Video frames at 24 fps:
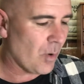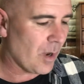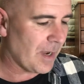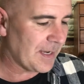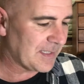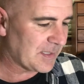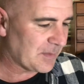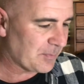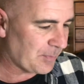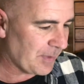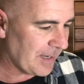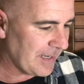
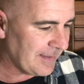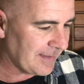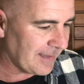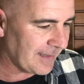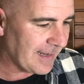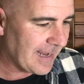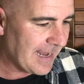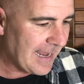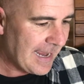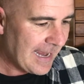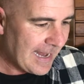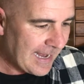widespread
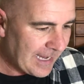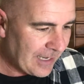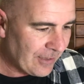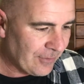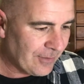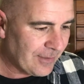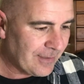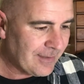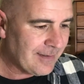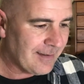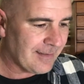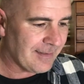that
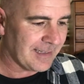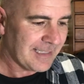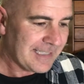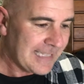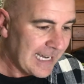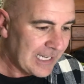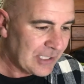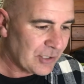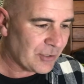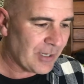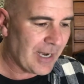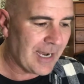Herod, the
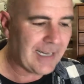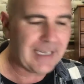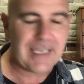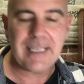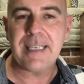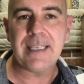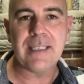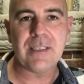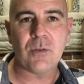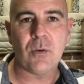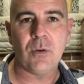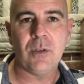tetrarch,
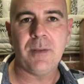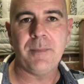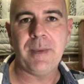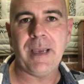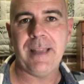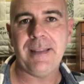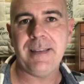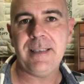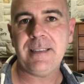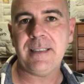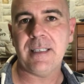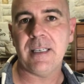hears all
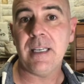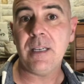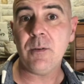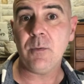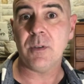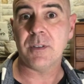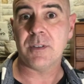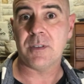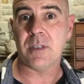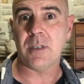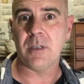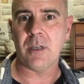about this, and he
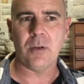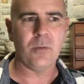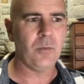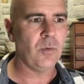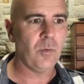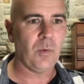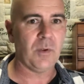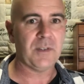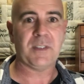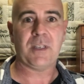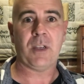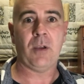wants to know,
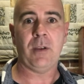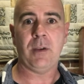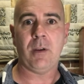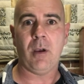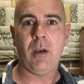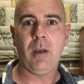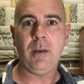well, what's going